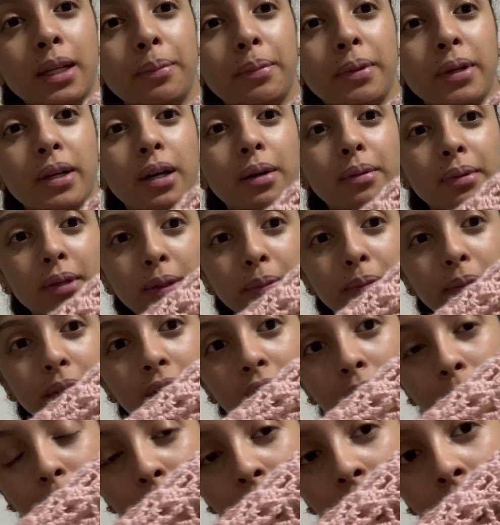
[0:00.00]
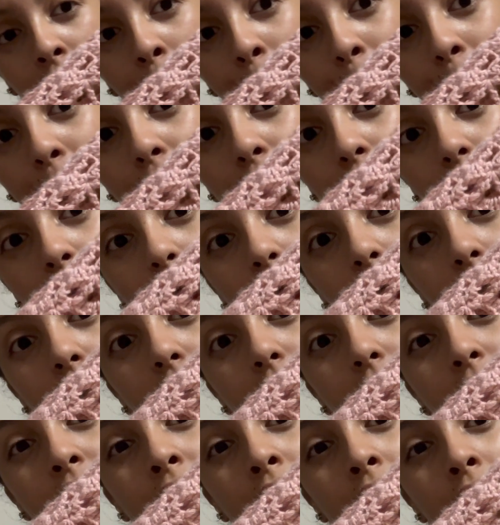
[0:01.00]
becoming pretty popular,
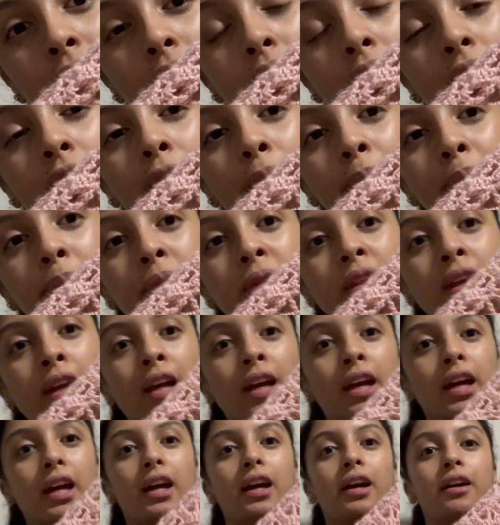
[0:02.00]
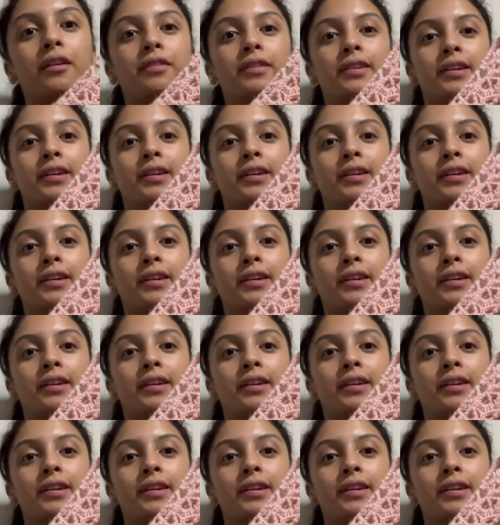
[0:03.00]
so if